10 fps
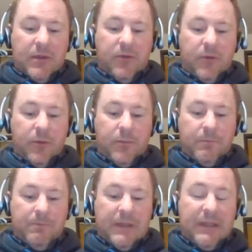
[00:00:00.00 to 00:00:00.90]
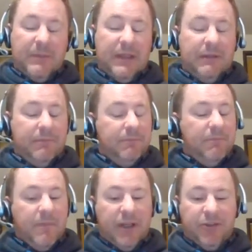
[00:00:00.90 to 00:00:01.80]
So it'd be
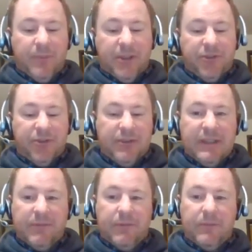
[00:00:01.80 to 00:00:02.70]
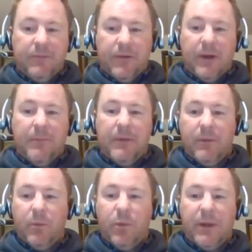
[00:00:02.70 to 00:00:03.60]
much, much different from
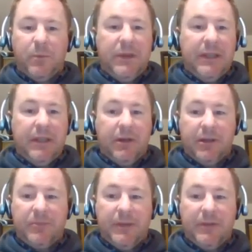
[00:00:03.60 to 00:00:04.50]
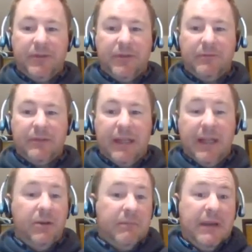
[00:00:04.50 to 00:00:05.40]
what we are experiencing
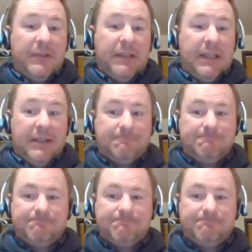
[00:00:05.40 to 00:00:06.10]
every day.